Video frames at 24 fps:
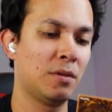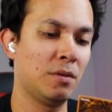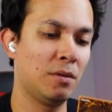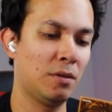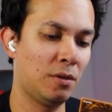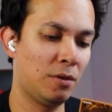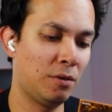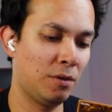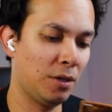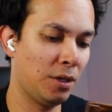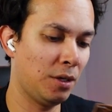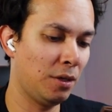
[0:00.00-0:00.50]

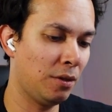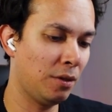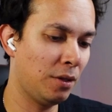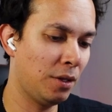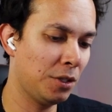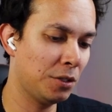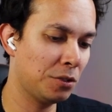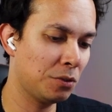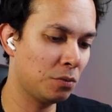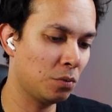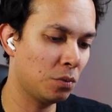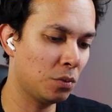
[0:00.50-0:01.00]
All right,
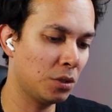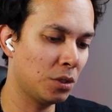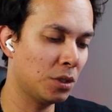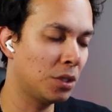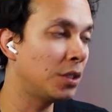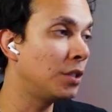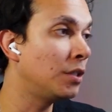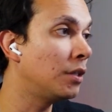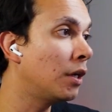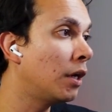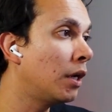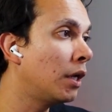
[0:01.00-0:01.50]
this
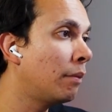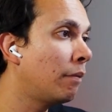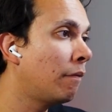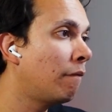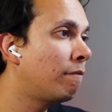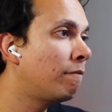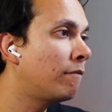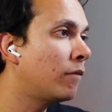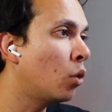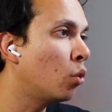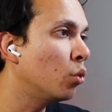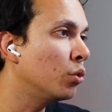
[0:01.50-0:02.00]
one,
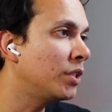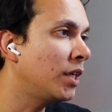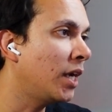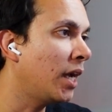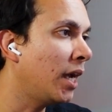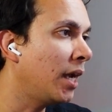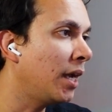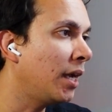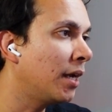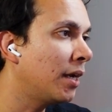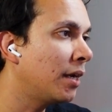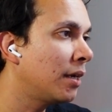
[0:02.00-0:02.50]

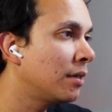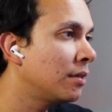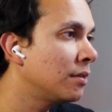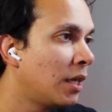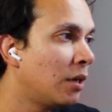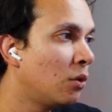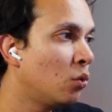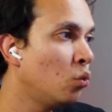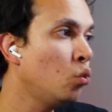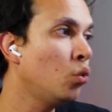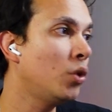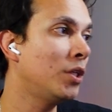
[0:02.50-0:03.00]
Volte.
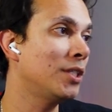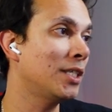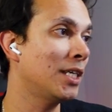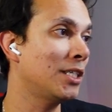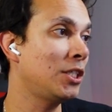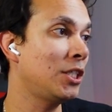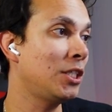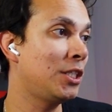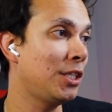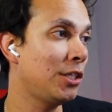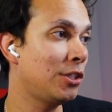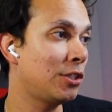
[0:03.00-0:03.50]
Ooh, this is
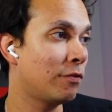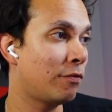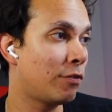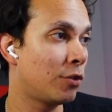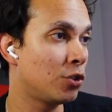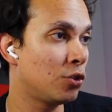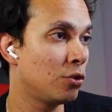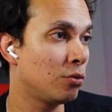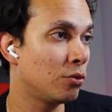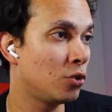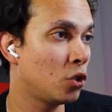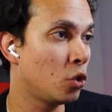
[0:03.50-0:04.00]
actually decent for
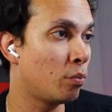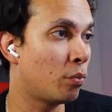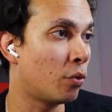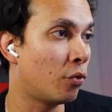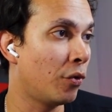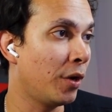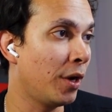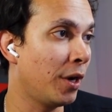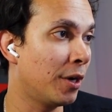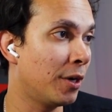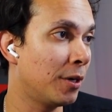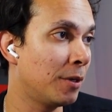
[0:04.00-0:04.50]
super
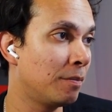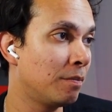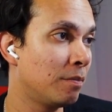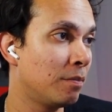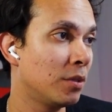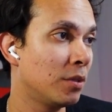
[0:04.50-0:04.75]
rare.